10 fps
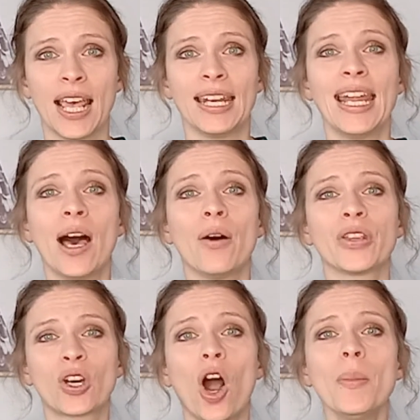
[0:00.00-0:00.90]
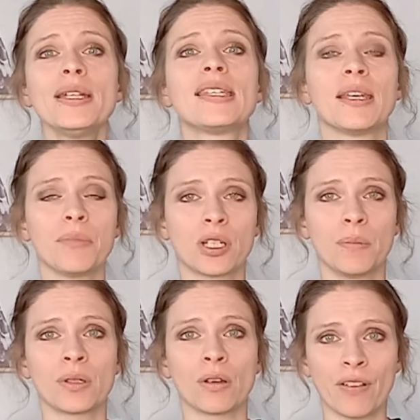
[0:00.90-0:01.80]
Now, the common
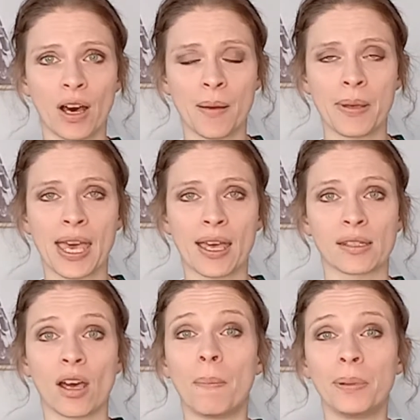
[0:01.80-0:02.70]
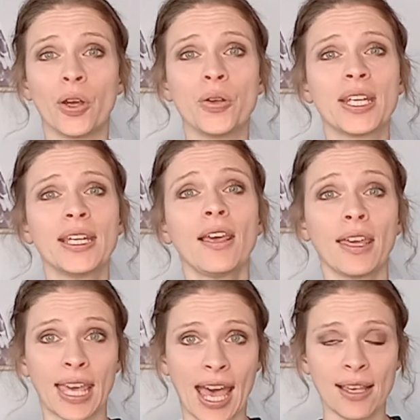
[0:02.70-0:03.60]
symptoms of IBS are
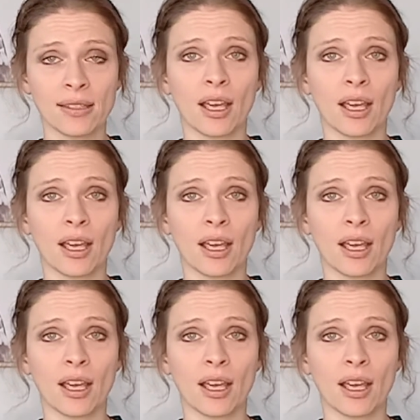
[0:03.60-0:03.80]
bloating, gas,